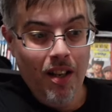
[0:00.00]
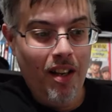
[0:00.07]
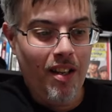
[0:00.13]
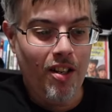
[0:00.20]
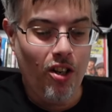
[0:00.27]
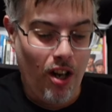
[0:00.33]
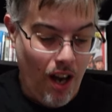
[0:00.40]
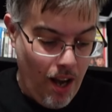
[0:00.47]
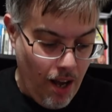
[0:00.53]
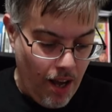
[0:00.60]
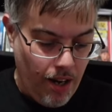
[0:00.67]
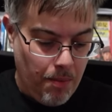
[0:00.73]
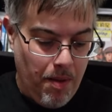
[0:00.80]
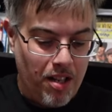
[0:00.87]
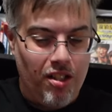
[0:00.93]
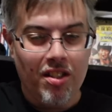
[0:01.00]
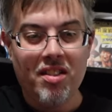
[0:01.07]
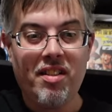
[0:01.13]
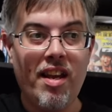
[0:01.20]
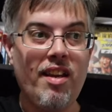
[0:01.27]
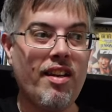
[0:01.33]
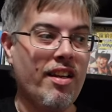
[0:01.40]
You know, I, and I'm not just
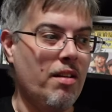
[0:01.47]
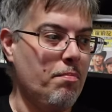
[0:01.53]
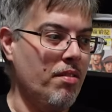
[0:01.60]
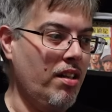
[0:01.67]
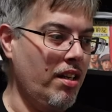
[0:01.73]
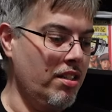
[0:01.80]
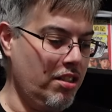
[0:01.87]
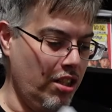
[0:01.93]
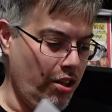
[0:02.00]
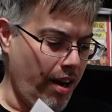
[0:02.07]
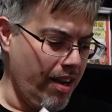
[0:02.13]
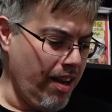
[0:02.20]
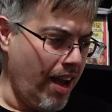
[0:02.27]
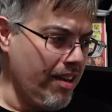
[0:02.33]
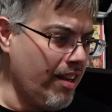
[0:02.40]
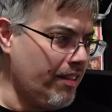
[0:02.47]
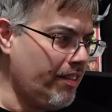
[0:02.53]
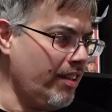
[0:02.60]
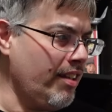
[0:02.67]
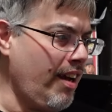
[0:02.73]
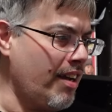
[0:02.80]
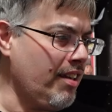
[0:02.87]
saying it because, you know, I, I get
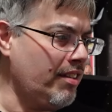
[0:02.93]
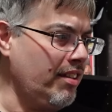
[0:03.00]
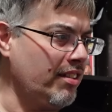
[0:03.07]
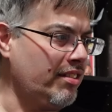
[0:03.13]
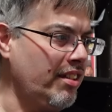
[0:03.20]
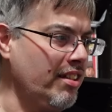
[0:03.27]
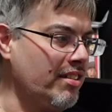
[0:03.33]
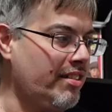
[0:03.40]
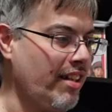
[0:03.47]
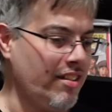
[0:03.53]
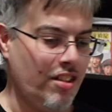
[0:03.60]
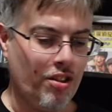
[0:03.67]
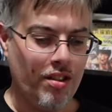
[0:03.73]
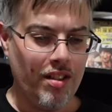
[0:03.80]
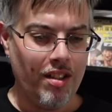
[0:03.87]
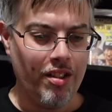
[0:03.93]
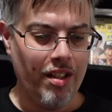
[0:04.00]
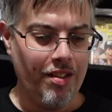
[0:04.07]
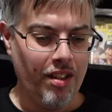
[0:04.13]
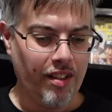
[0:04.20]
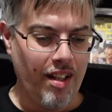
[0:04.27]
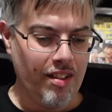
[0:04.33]
the I get these things sent or, or
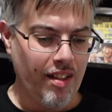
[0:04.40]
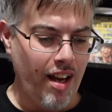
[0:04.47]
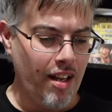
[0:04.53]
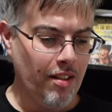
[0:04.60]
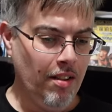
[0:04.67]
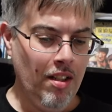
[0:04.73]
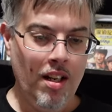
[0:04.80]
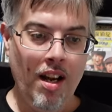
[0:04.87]
anything like that.